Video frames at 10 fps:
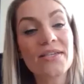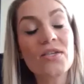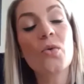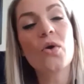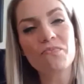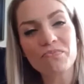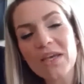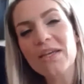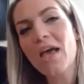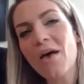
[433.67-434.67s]
so
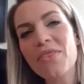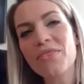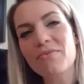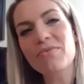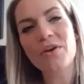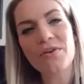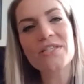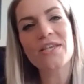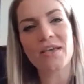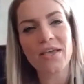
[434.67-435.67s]
now
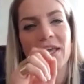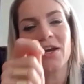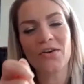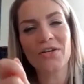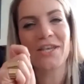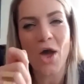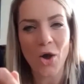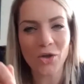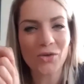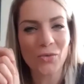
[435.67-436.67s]
here is a
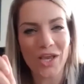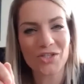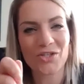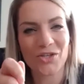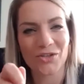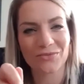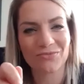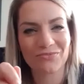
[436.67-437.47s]
hot question.